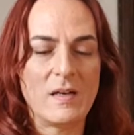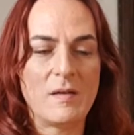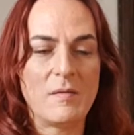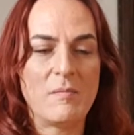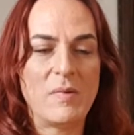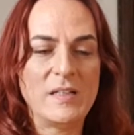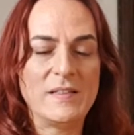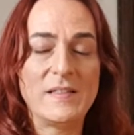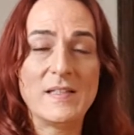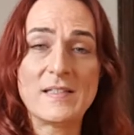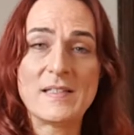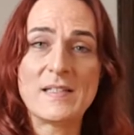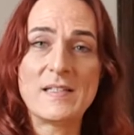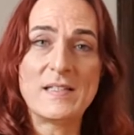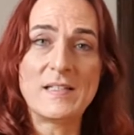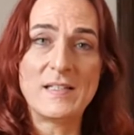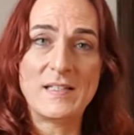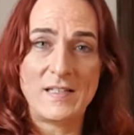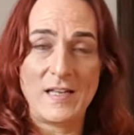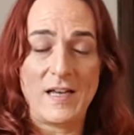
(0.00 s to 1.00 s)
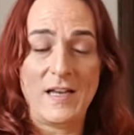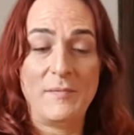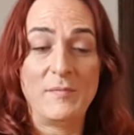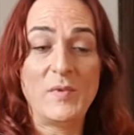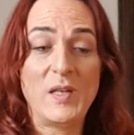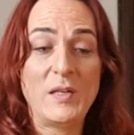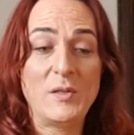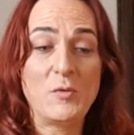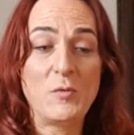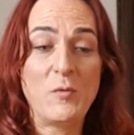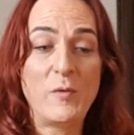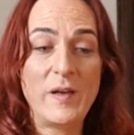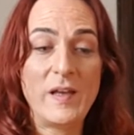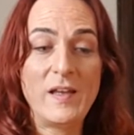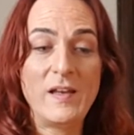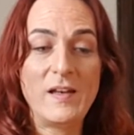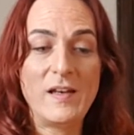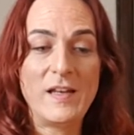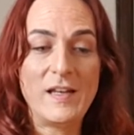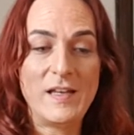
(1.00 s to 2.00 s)
But this is a time that we
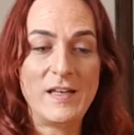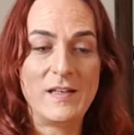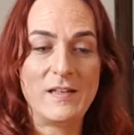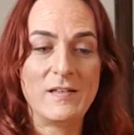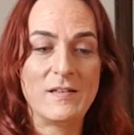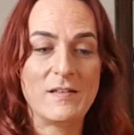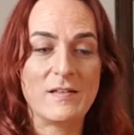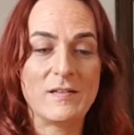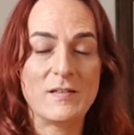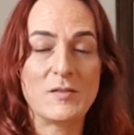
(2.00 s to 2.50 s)
need